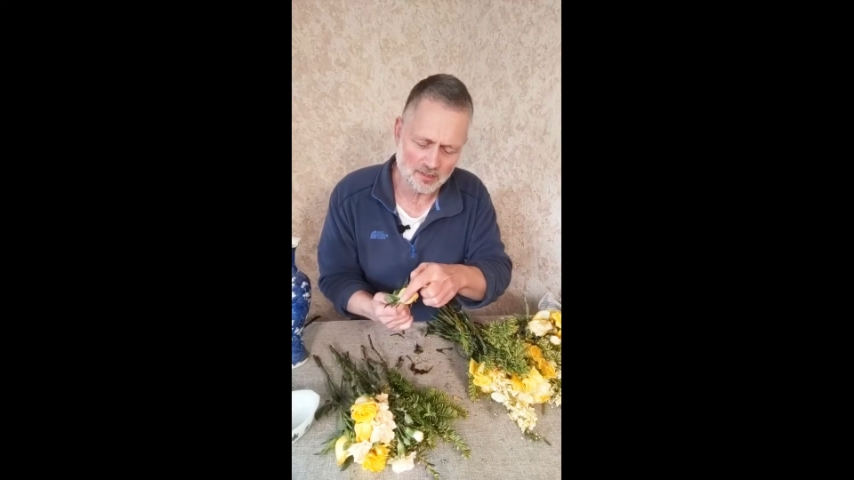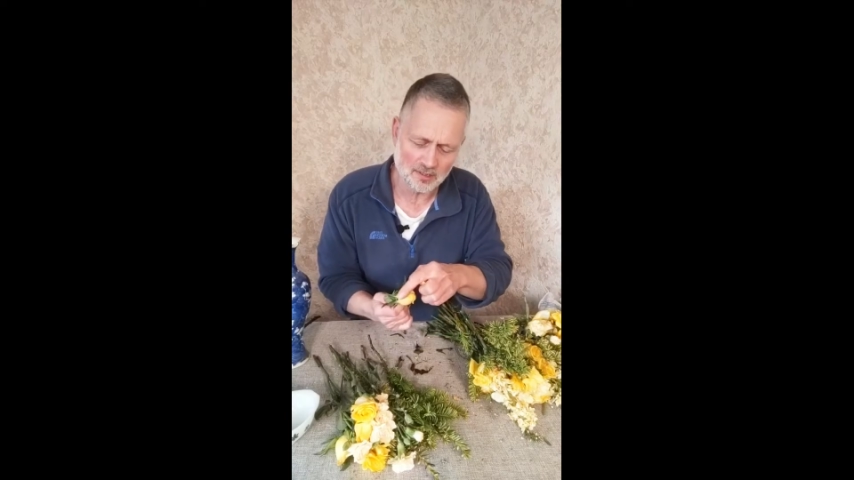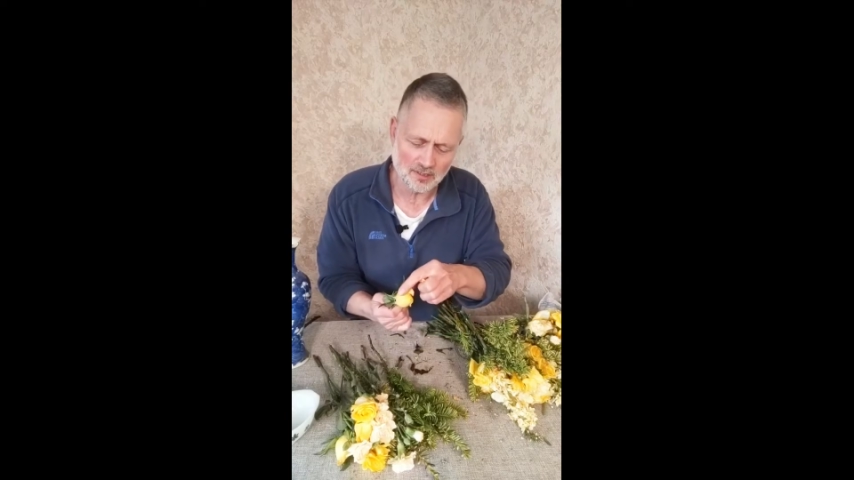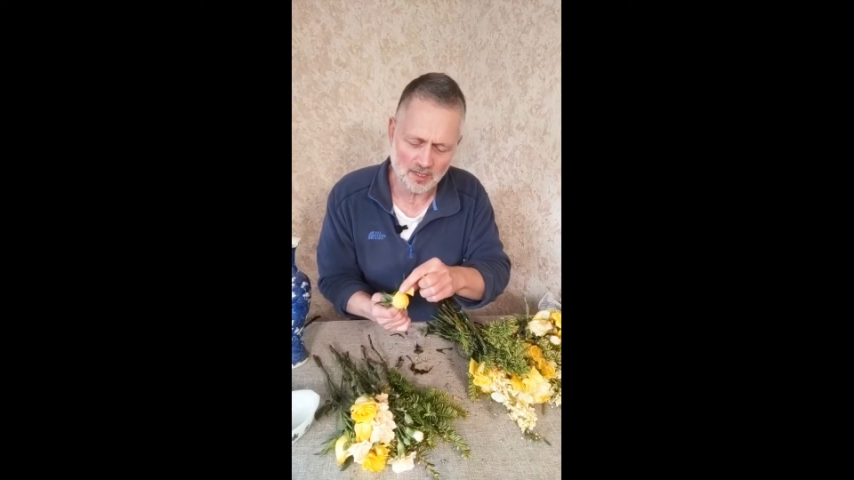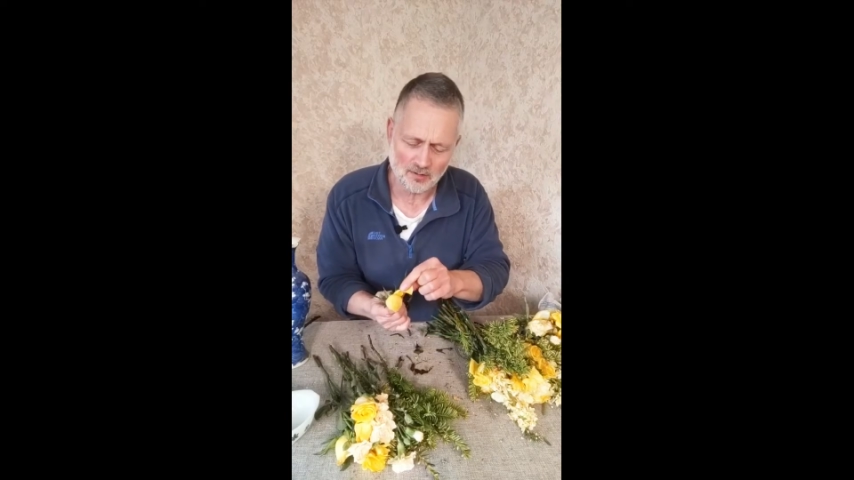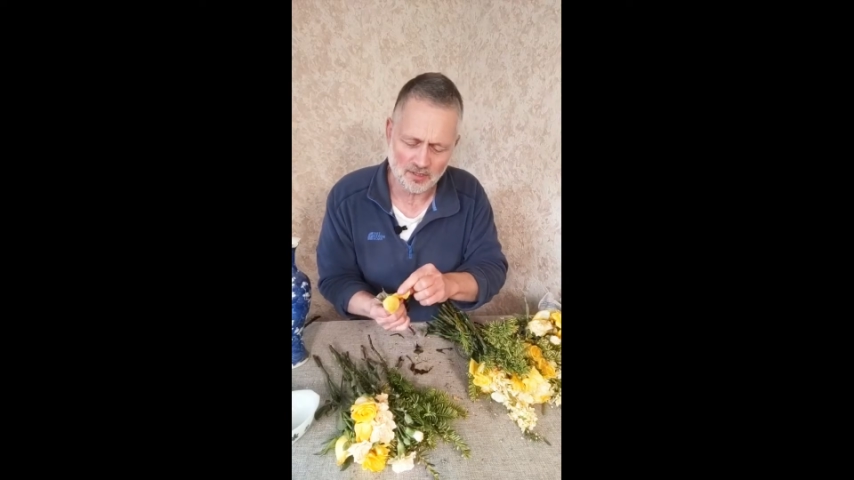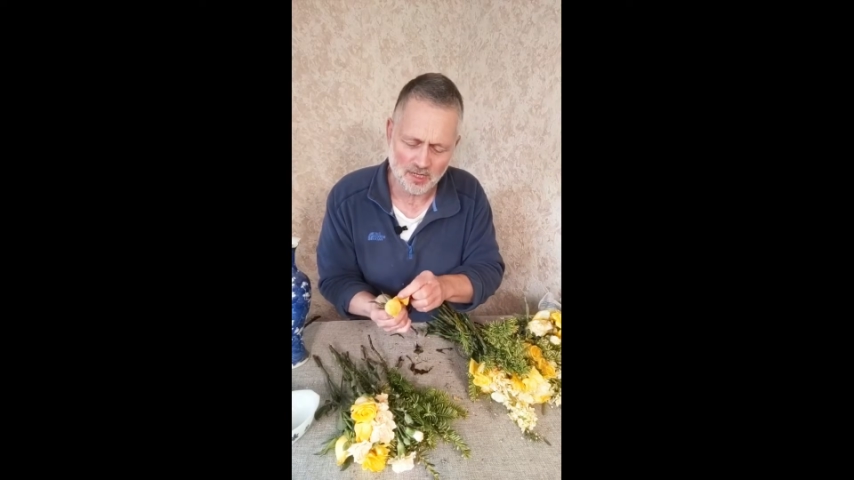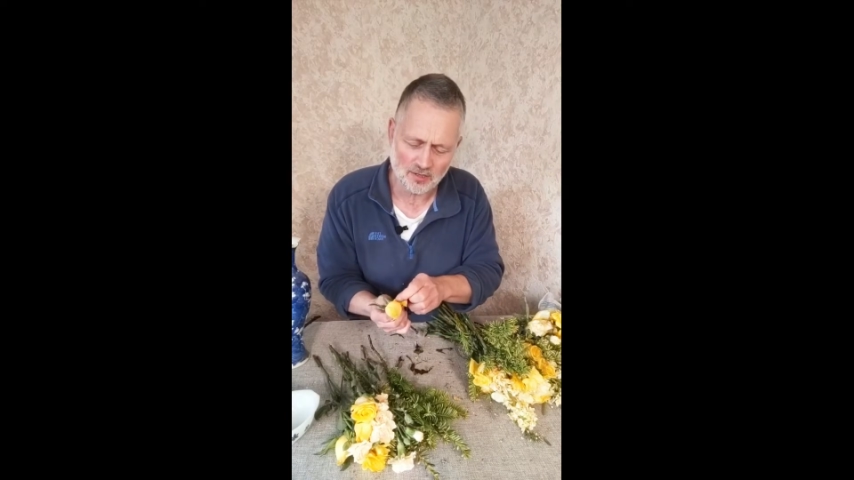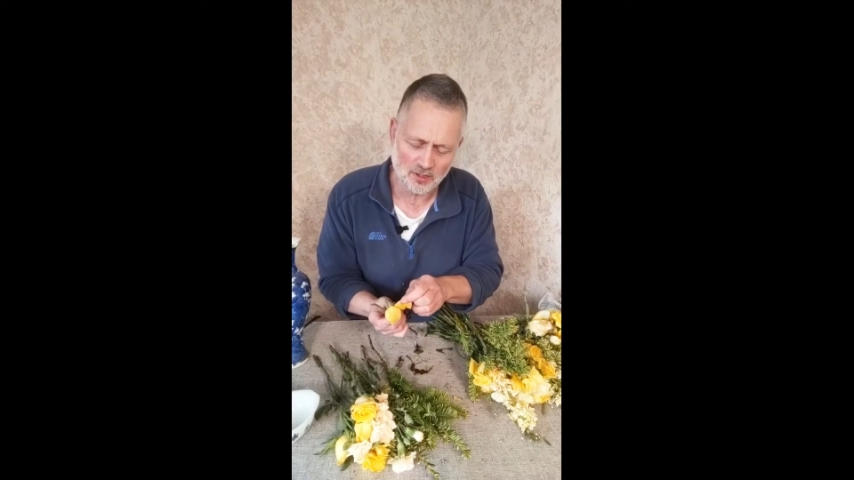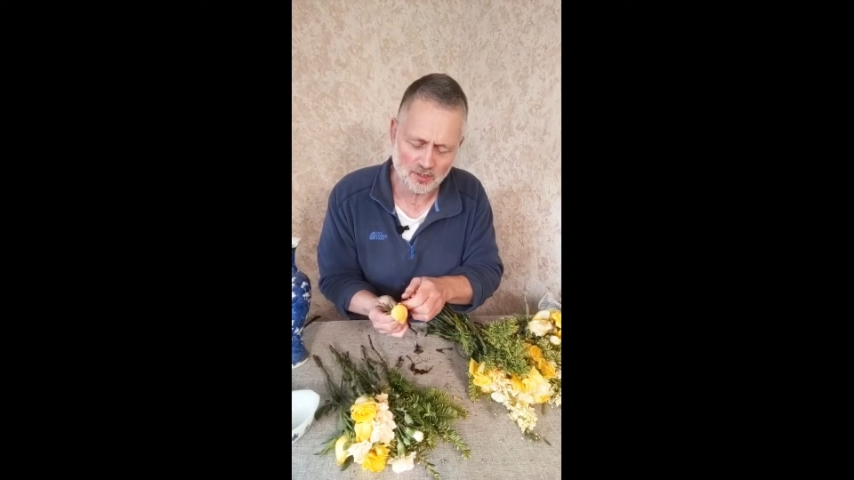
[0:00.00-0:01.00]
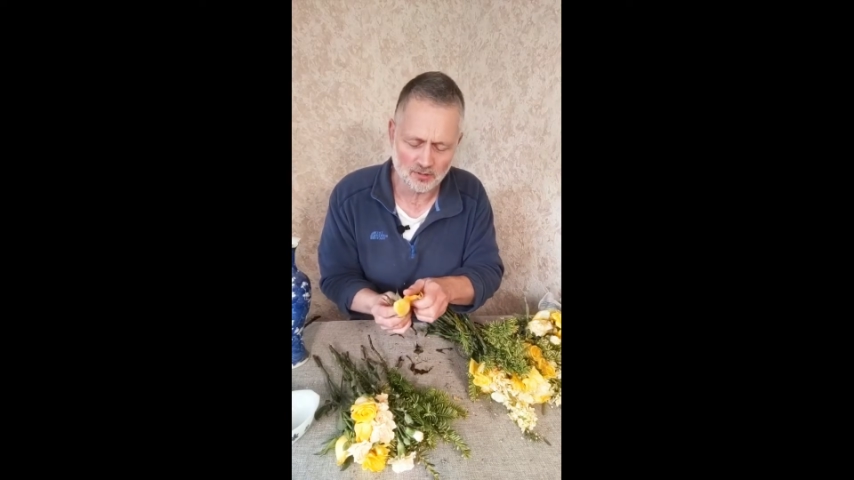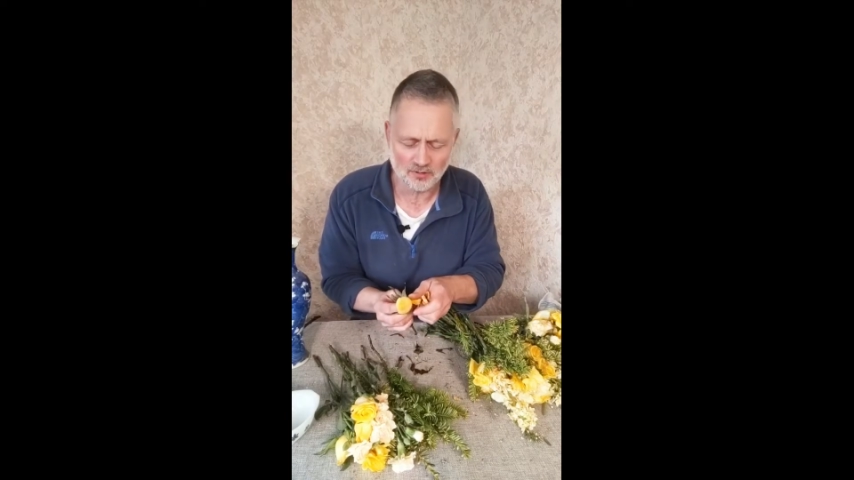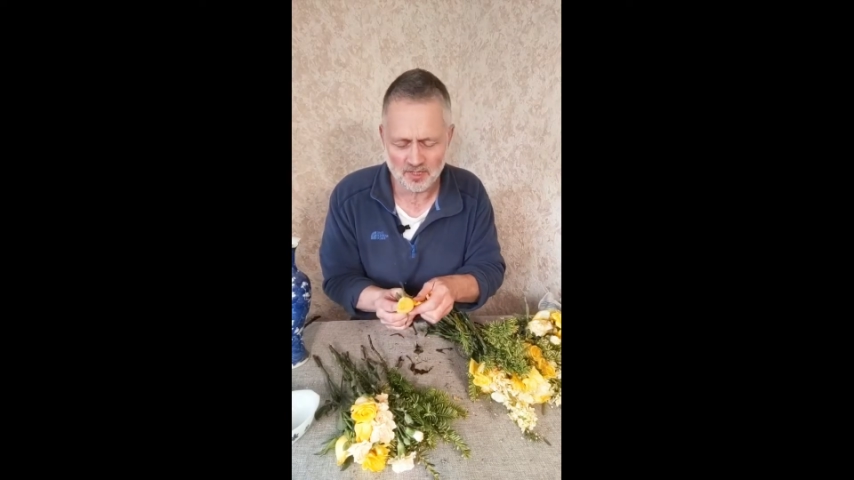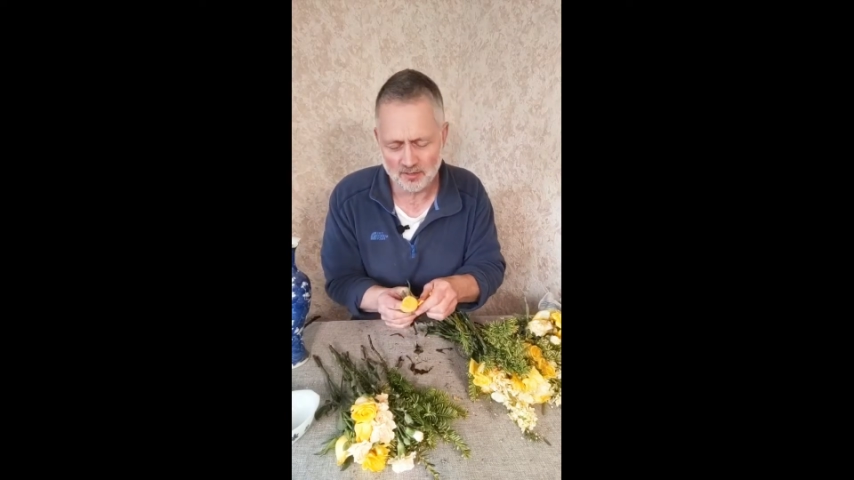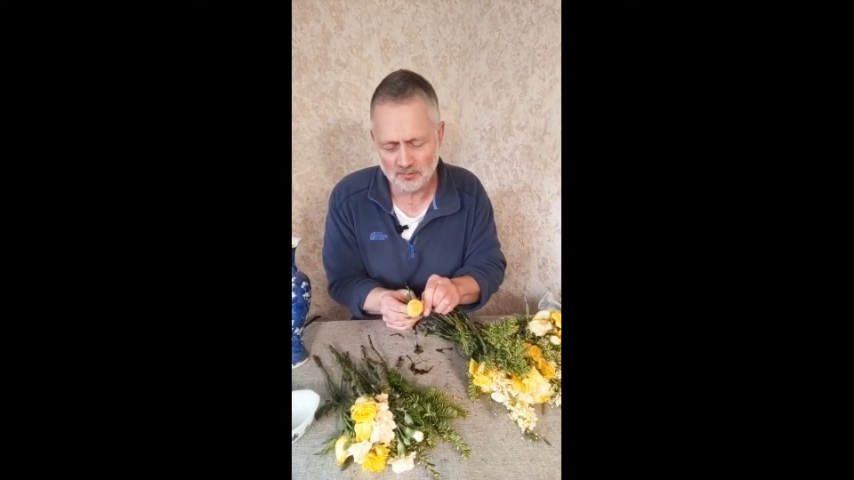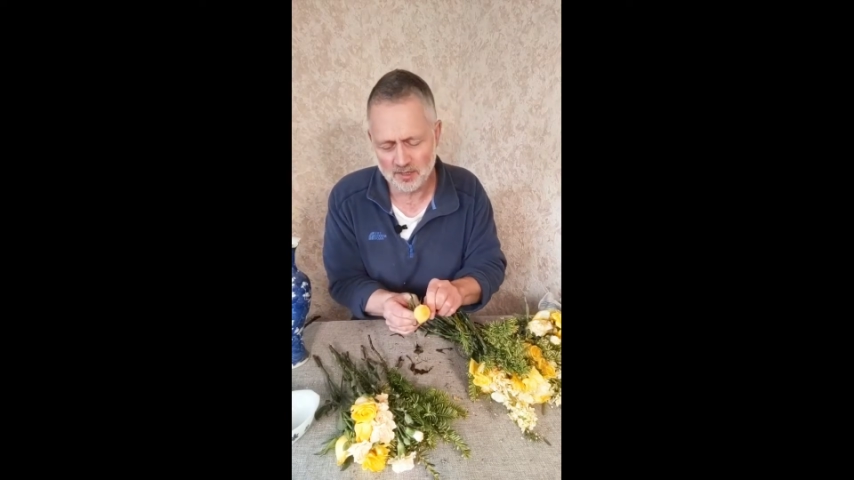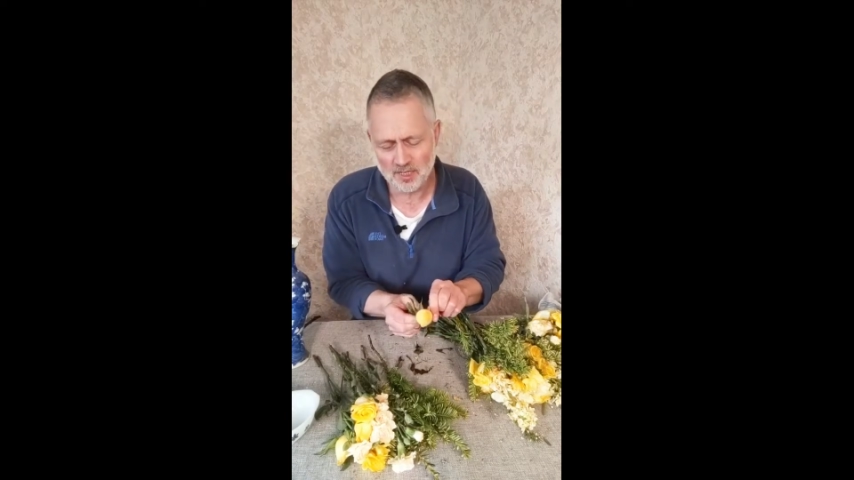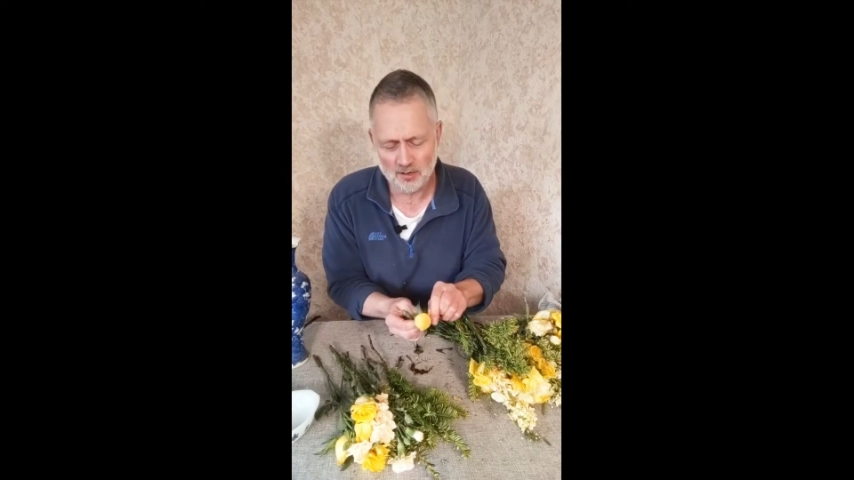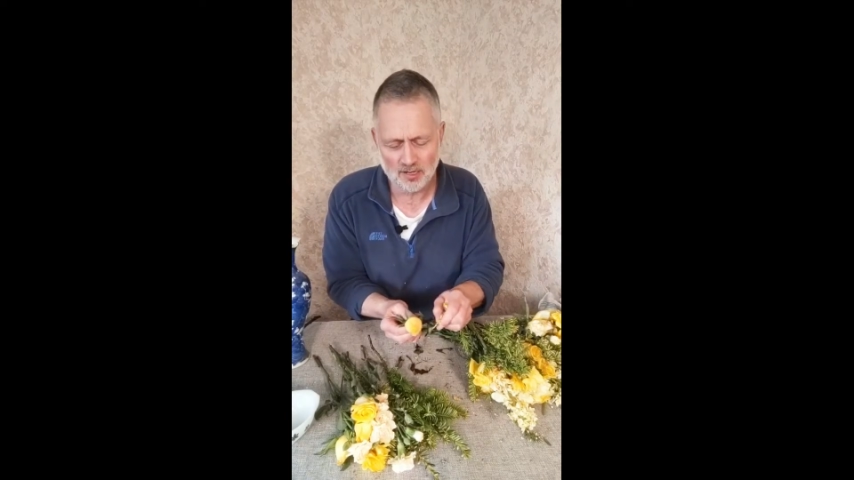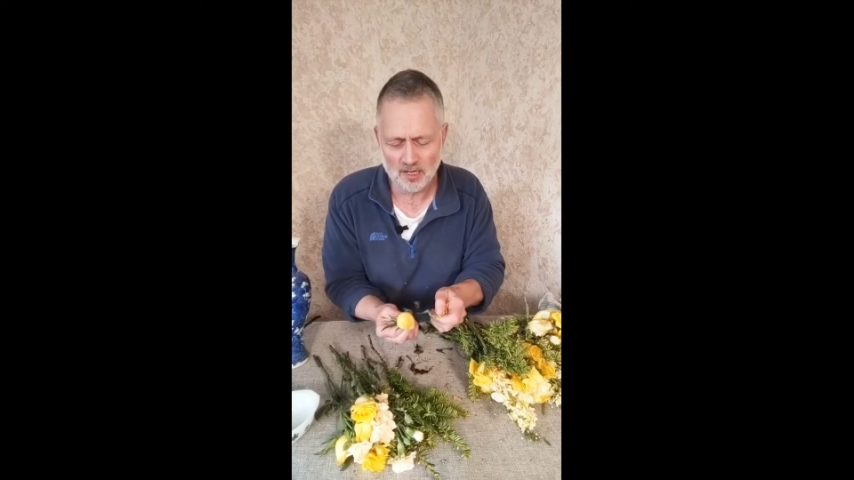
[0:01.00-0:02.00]
you know, instead of just sort of saying, oh, it's
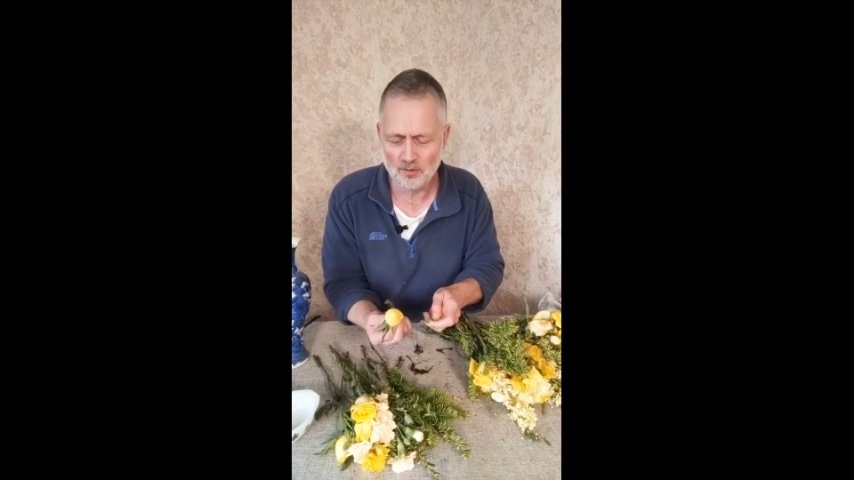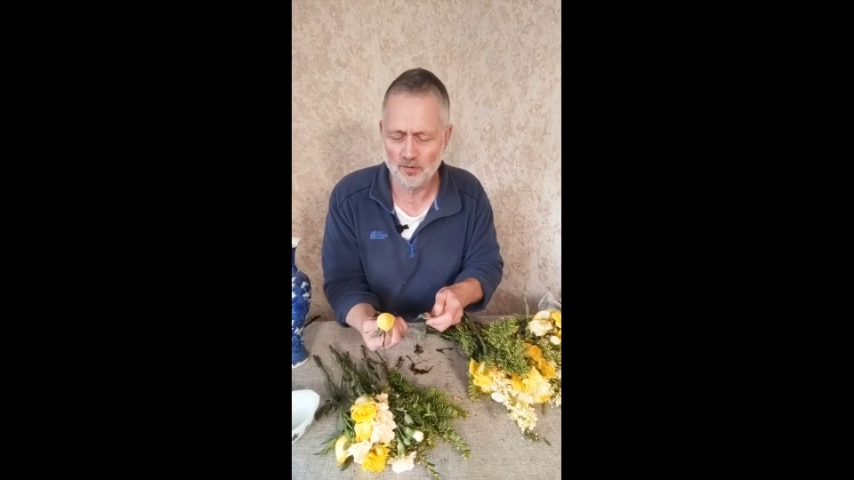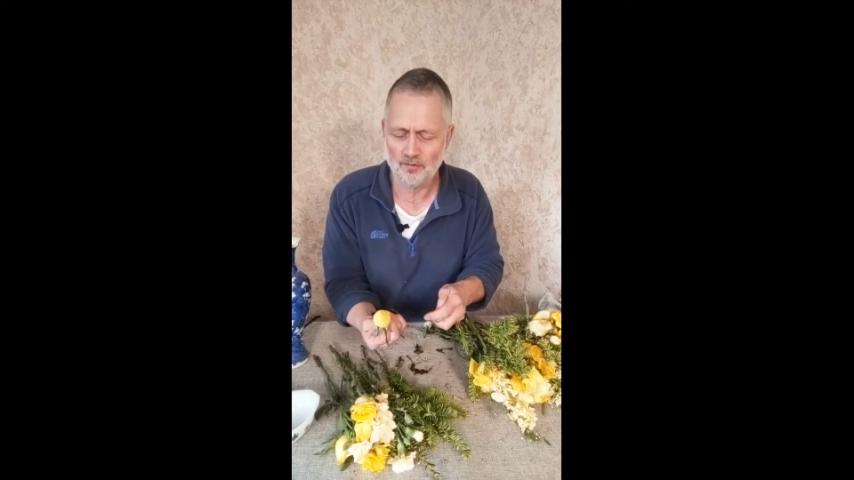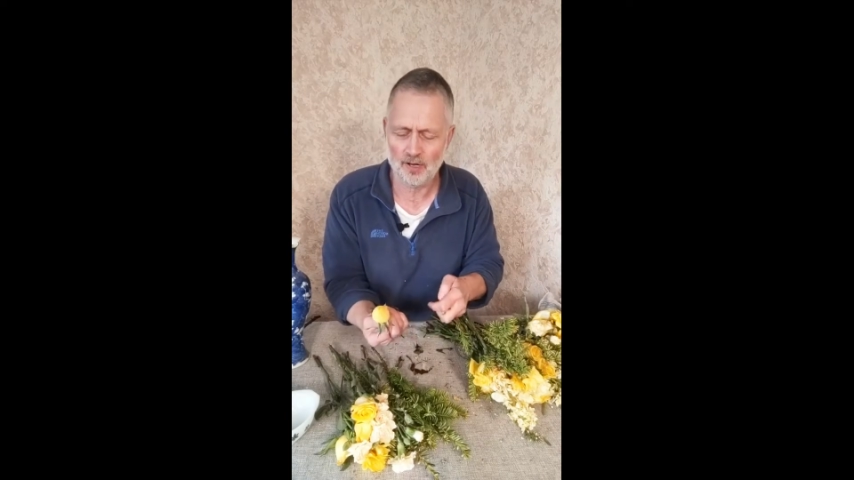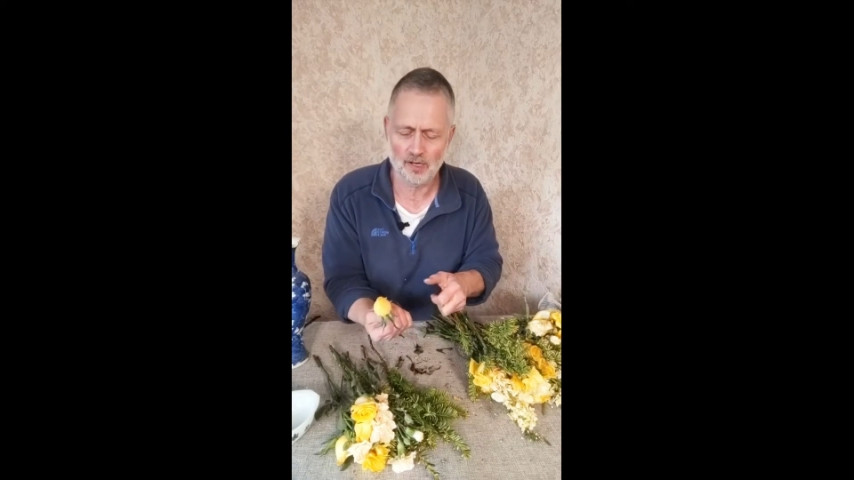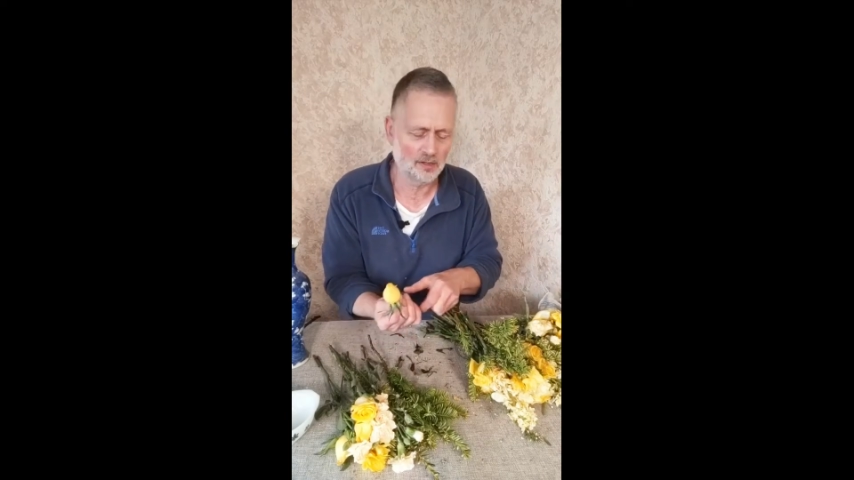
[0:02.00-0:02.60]
going over,